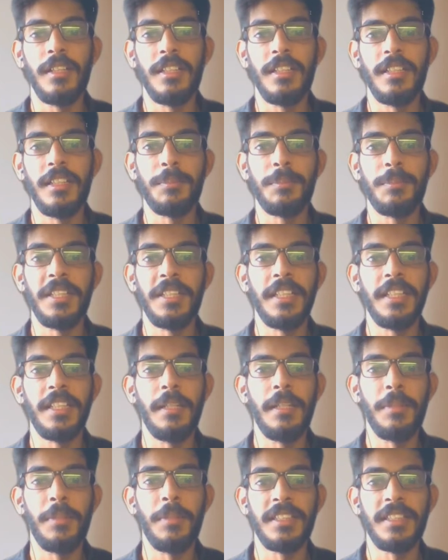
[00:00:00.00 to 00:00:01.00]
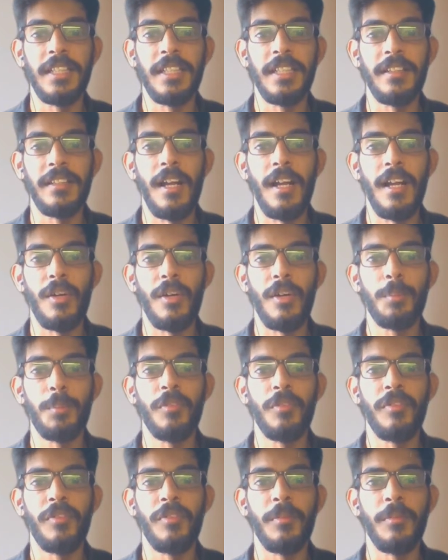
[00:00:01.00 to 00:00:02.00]
This basically means that the
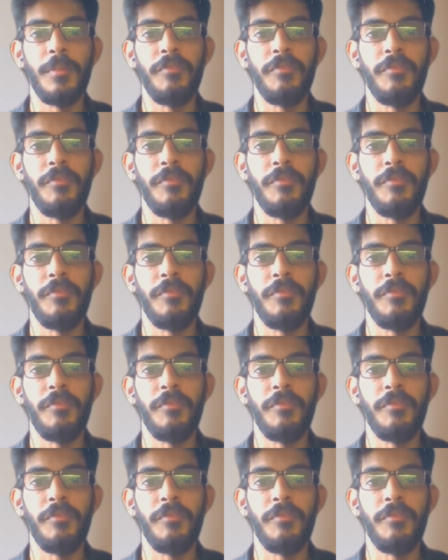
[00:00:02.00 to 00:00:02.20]
output from the